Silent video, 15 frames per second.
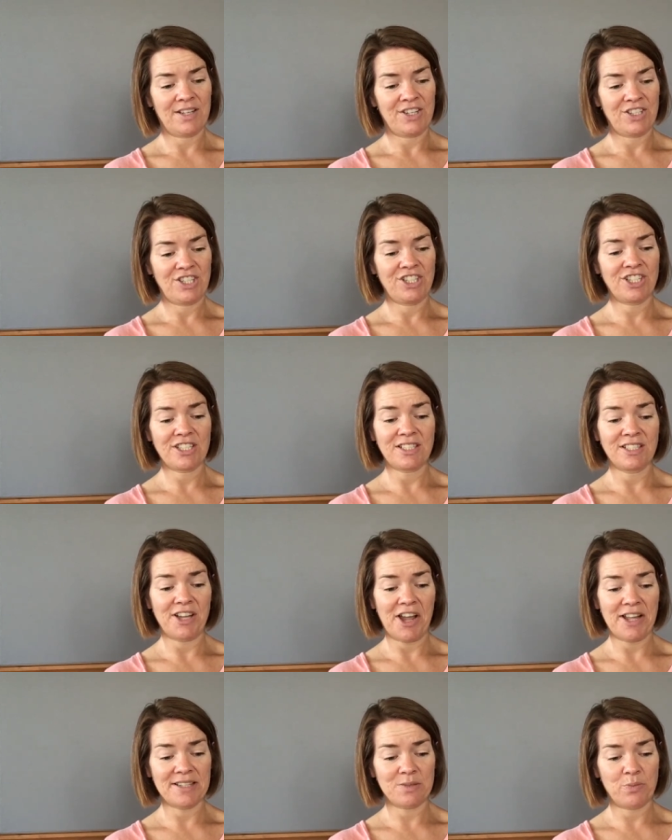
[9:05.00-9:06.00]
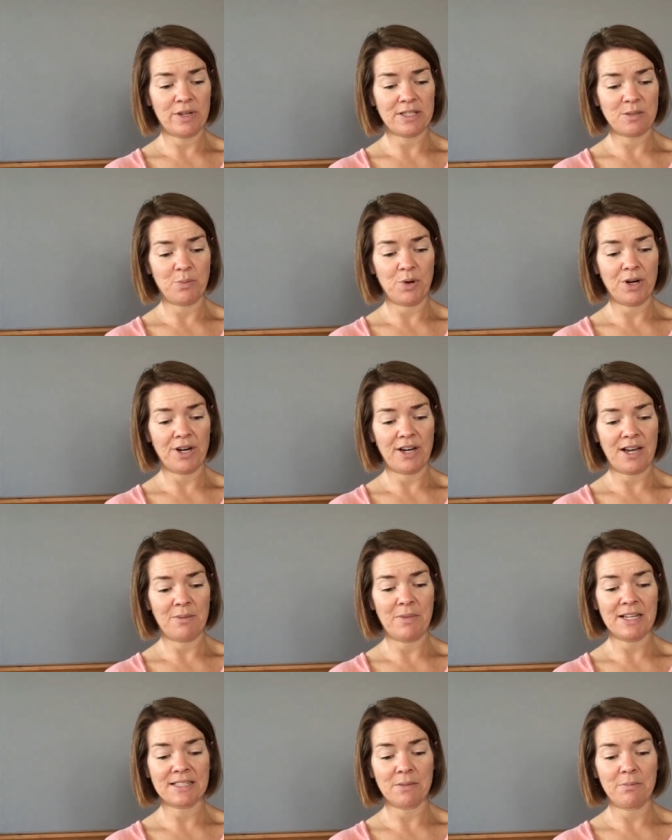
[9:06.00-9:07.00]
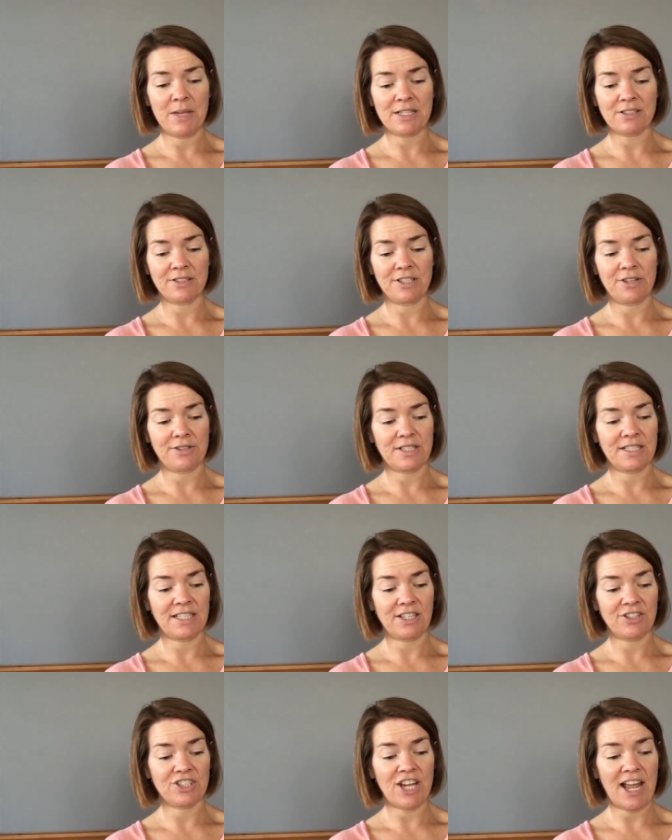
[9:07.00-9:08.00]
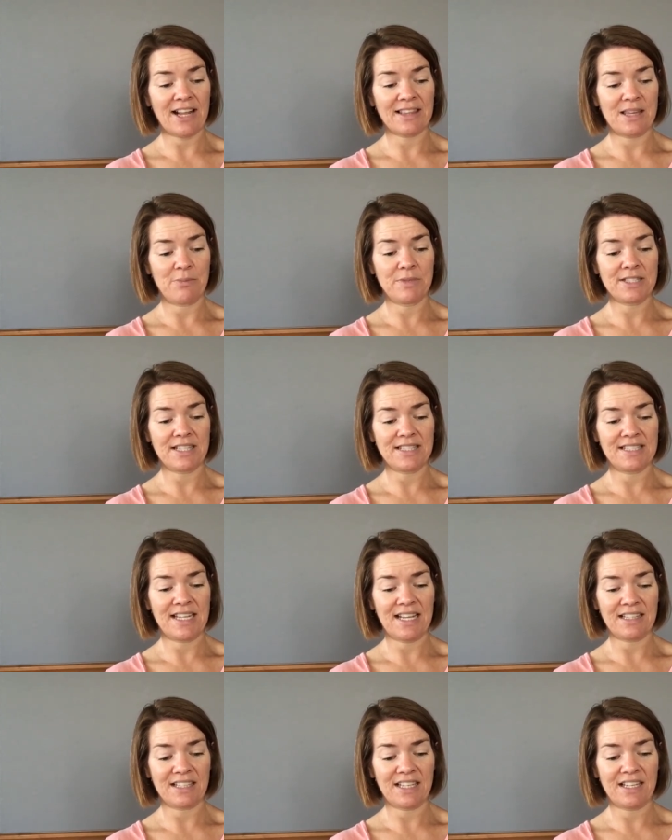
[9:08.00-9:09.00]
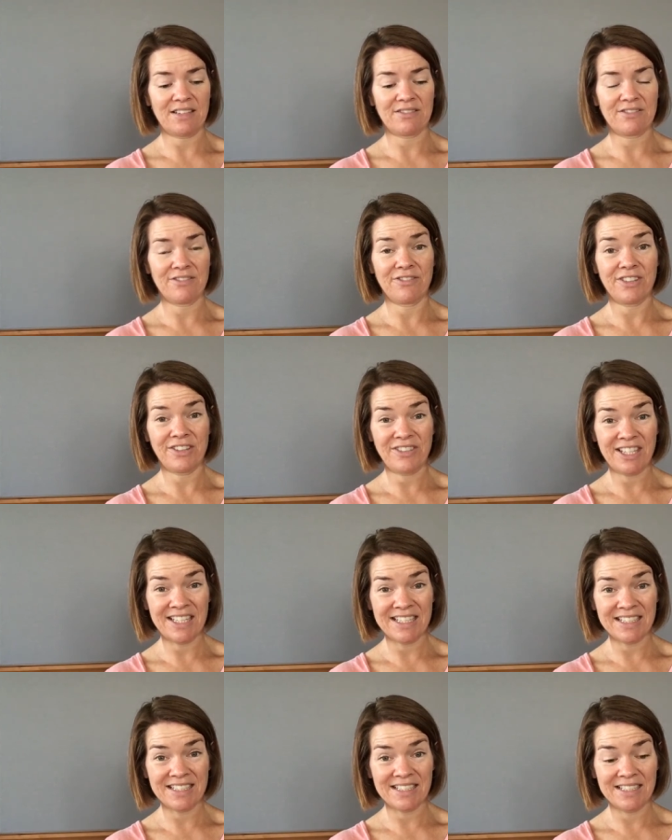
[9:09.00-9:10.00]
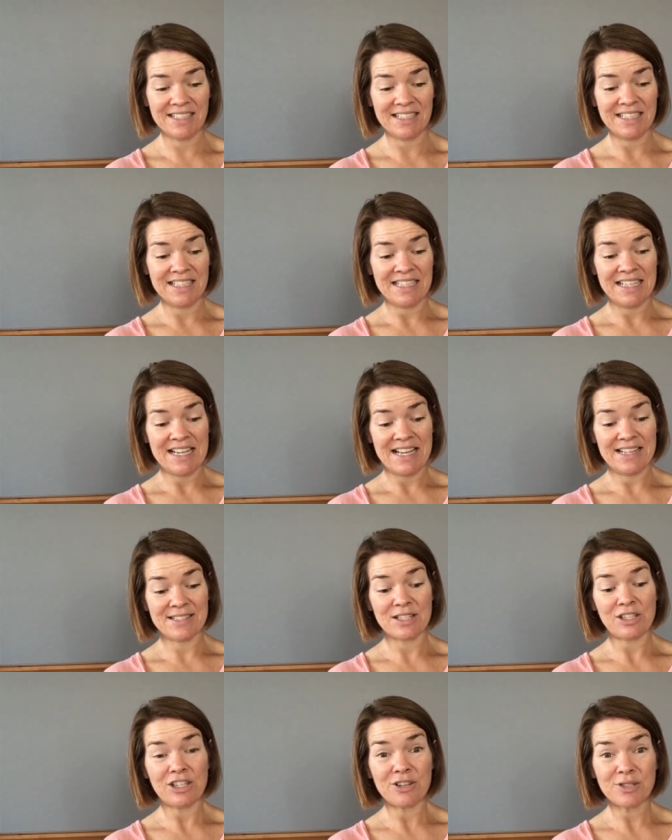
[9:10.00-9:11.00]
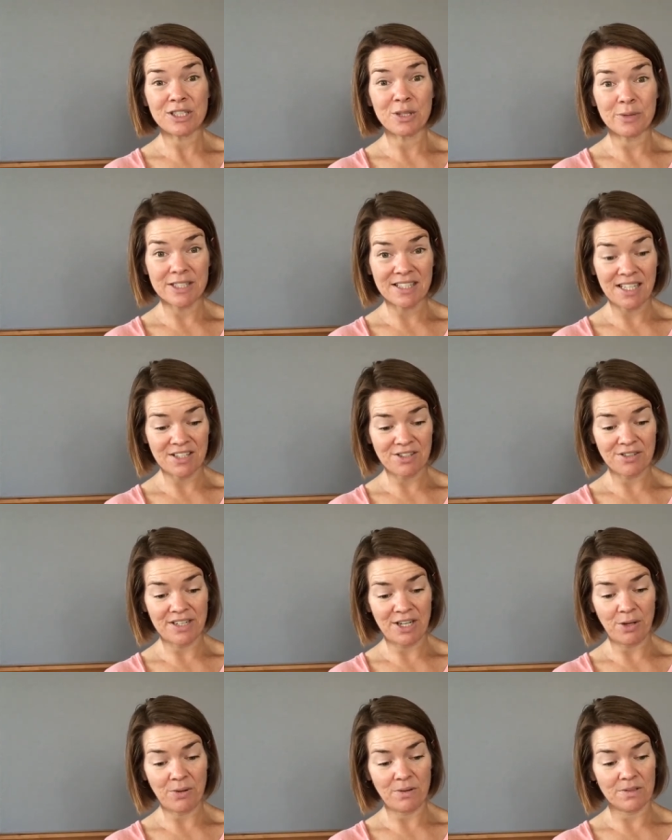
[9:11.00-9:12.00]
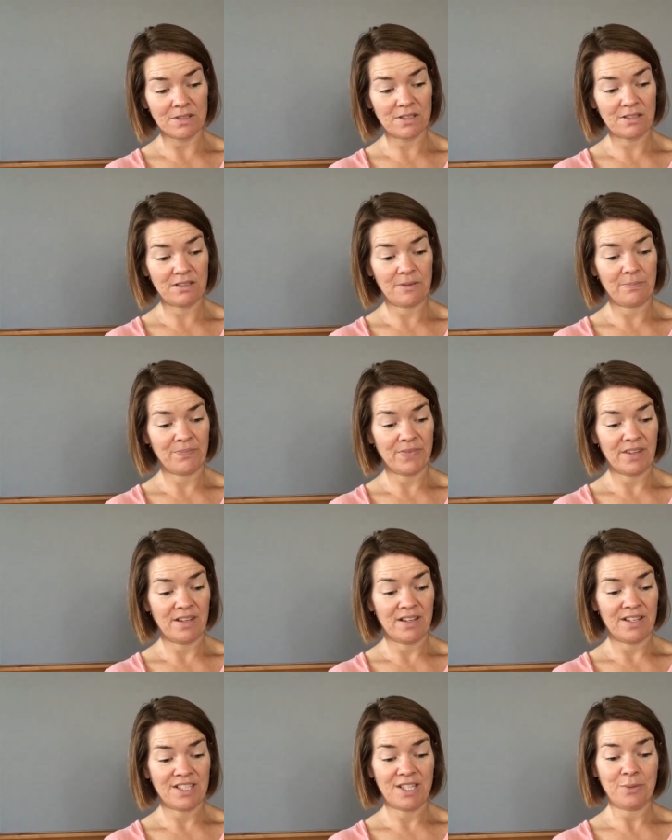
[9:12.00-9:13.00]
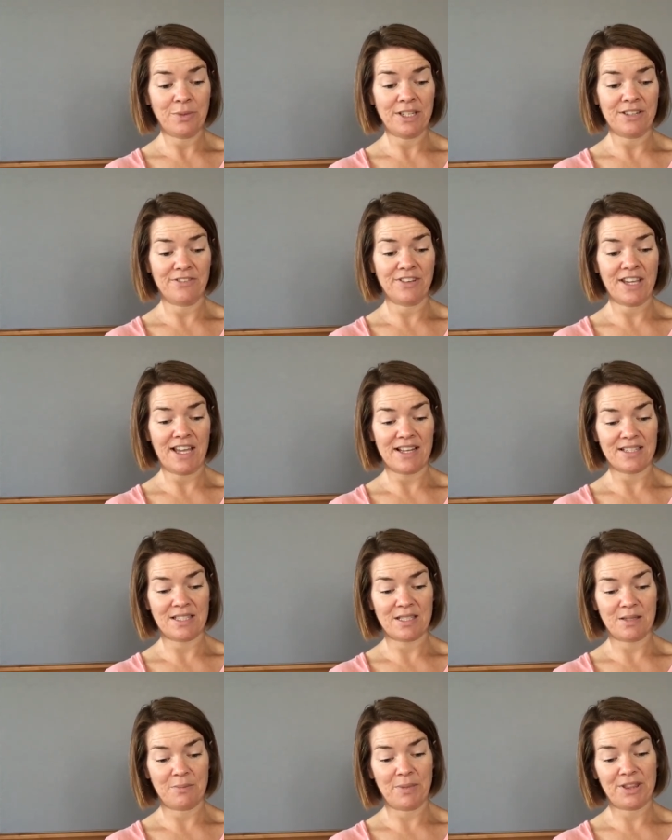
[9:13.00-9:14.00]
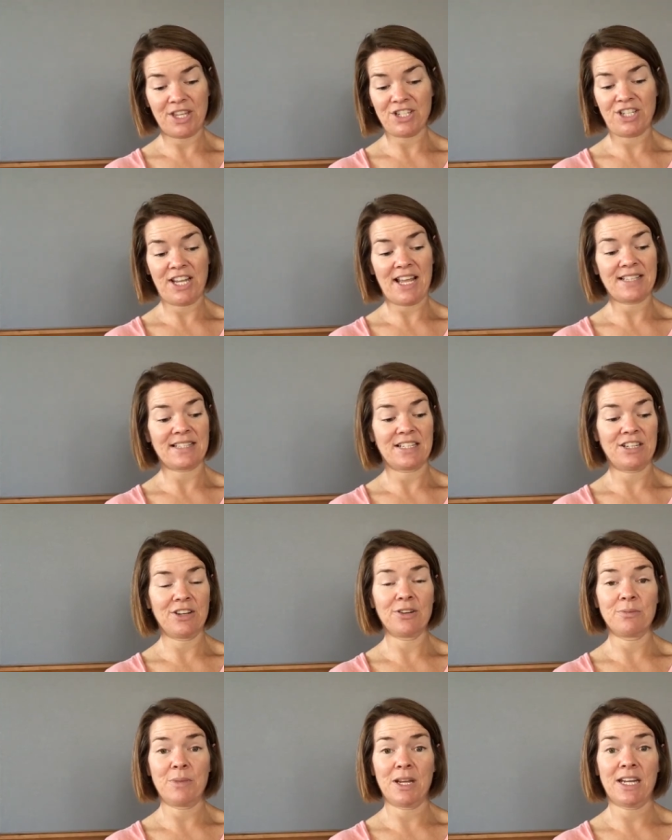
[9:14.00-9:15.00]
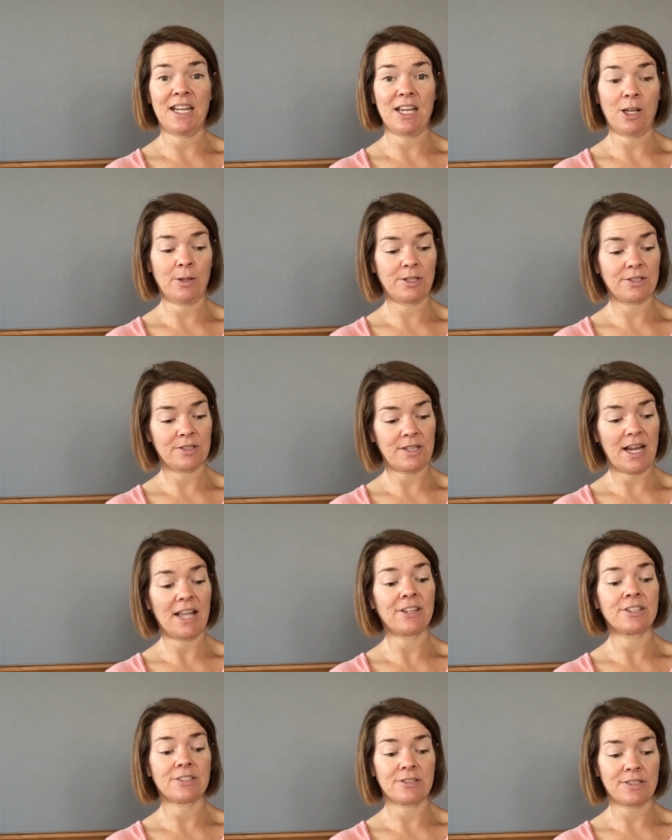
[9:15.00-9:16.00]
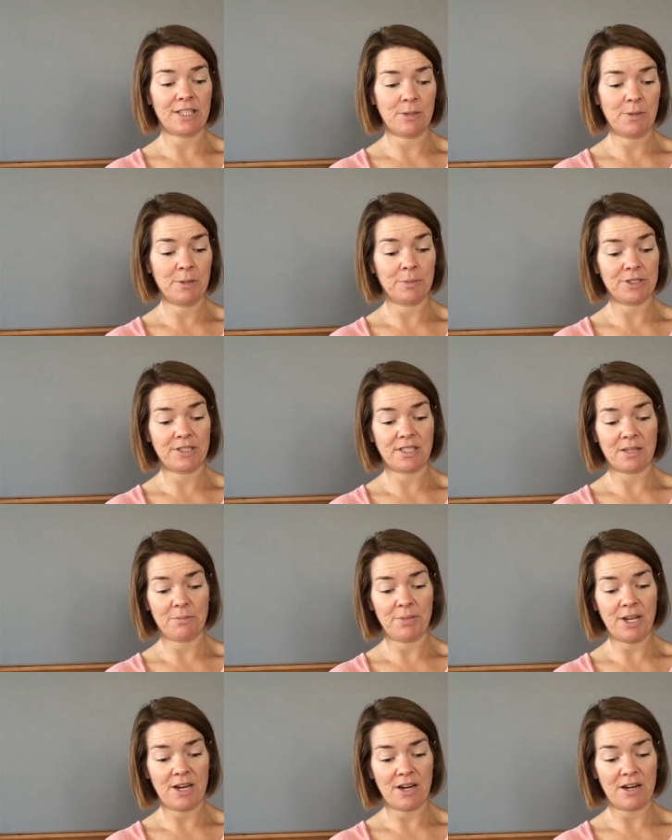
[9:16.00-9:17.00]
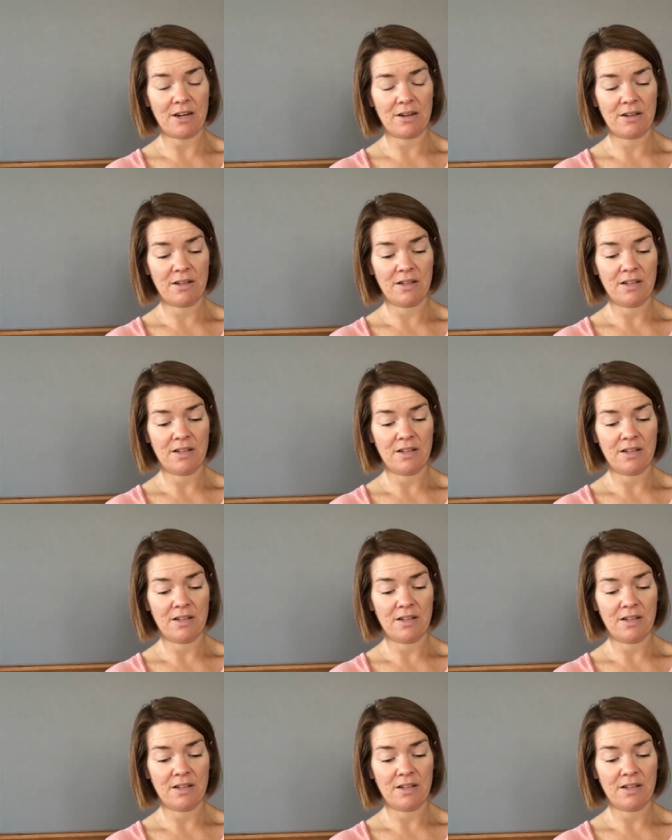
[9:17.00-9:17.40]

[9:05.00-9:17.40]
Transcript: She just nods once more and makes a mental note to tell Jack that Mrs. Daly, Vivian, is close to a century old. She wouldn't have guessed, but then she hasn't known many elder, elderly people to compare.